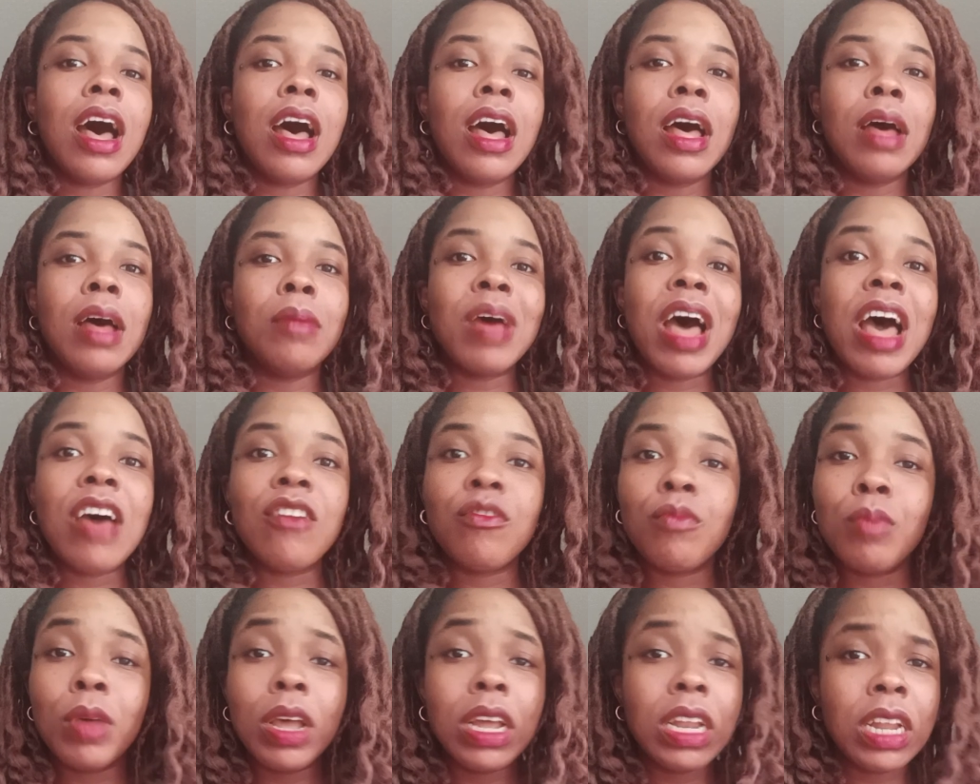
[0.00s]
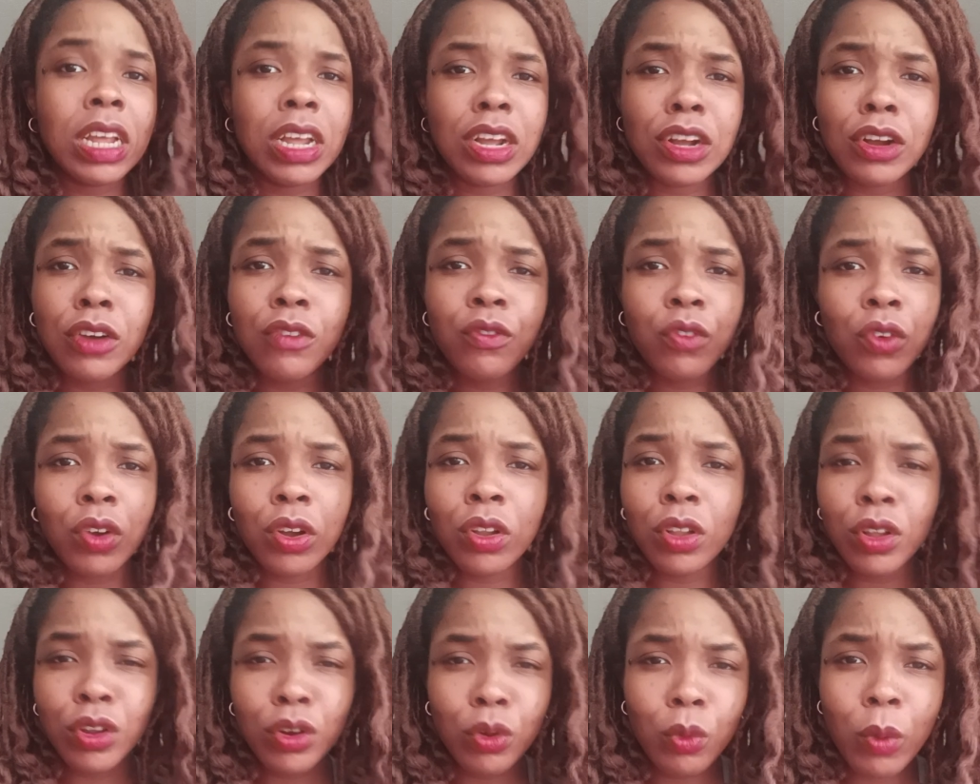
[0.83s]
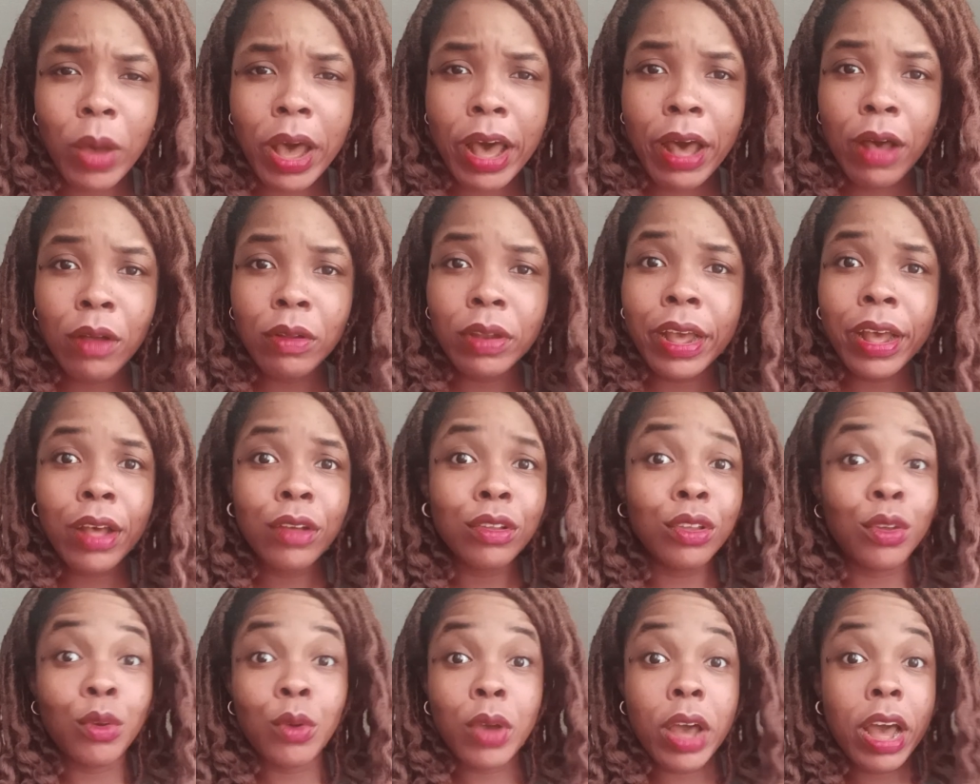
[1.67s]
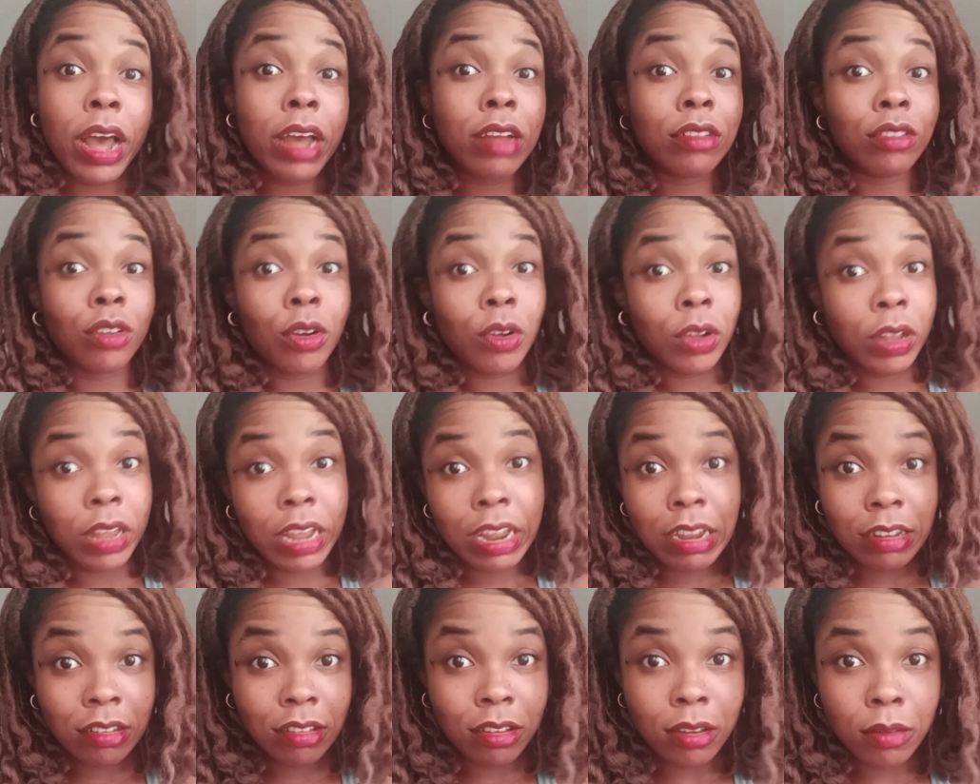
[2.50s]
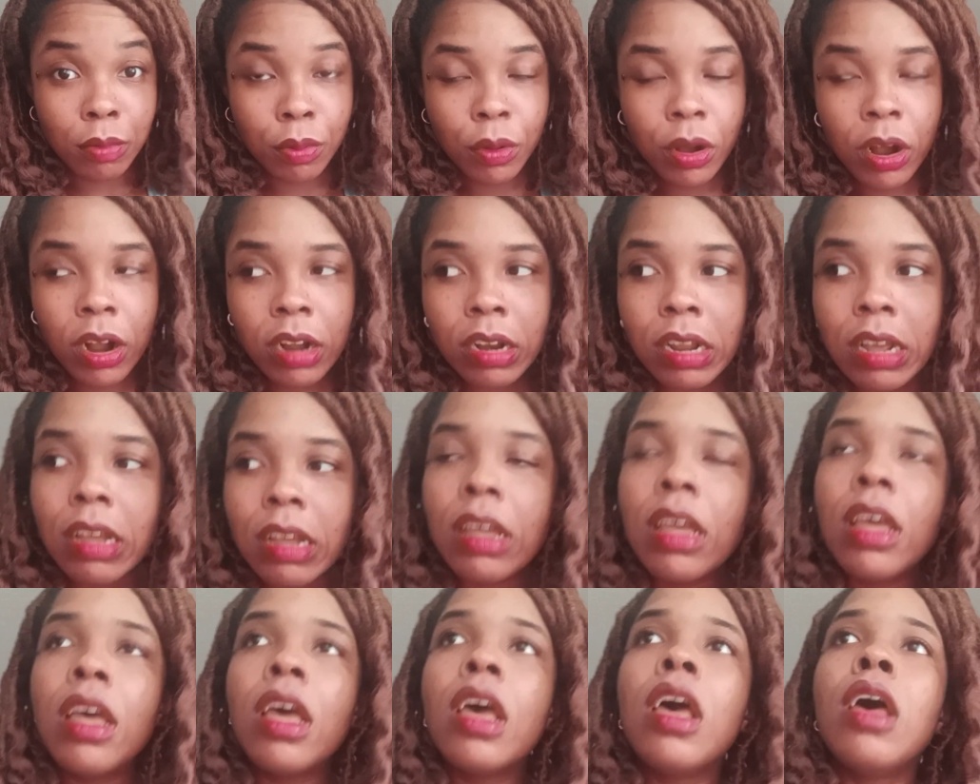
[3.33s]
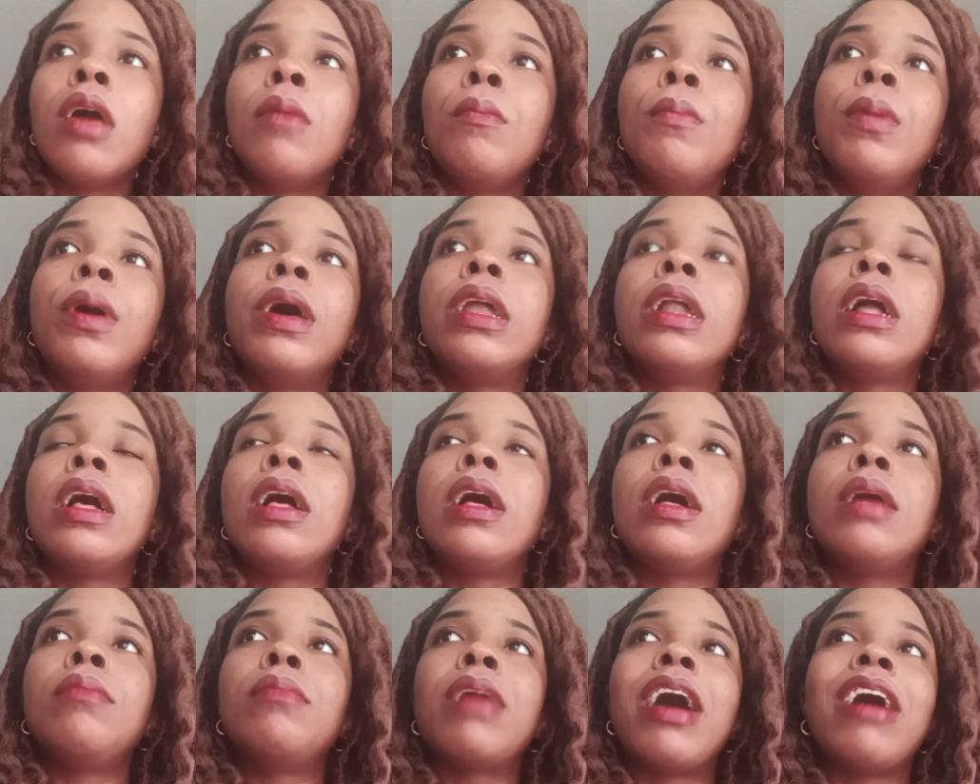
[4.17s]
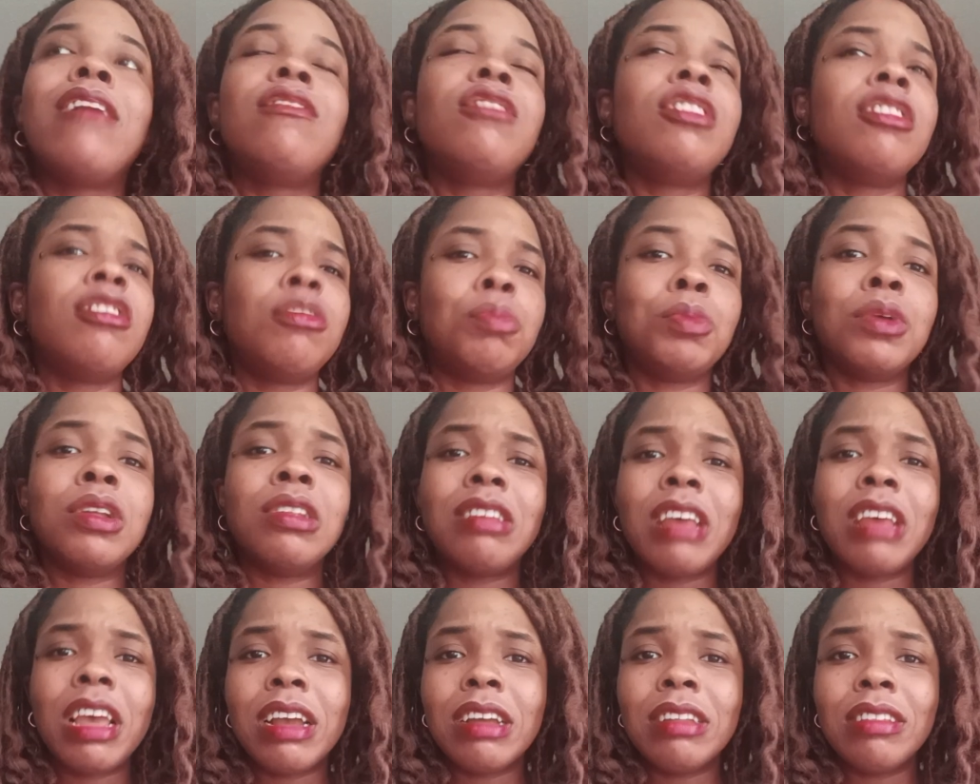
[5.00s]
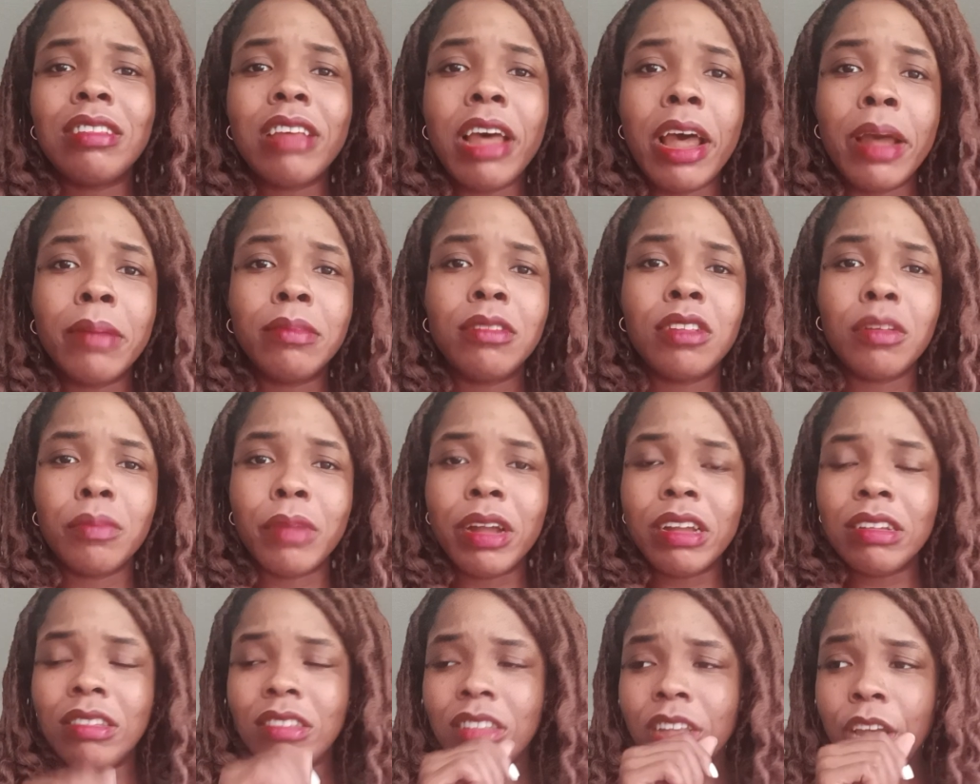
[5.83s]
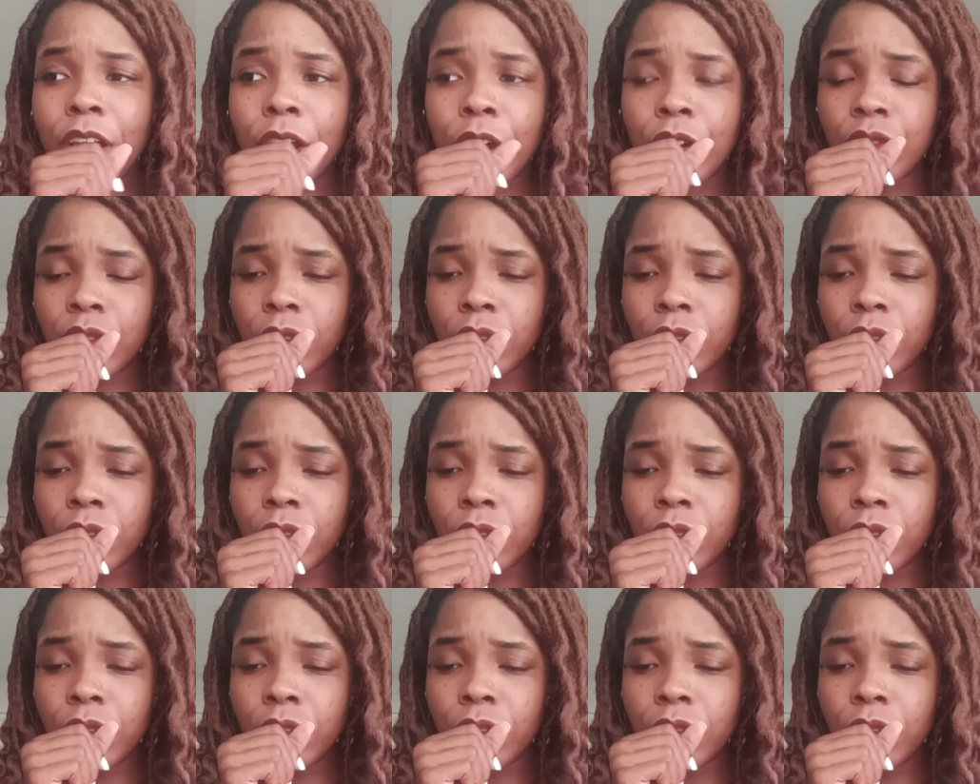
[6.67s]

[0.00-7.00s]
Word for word: I've been here for a little while now. You guys are late to the party, but um, I've just been taking time to myself.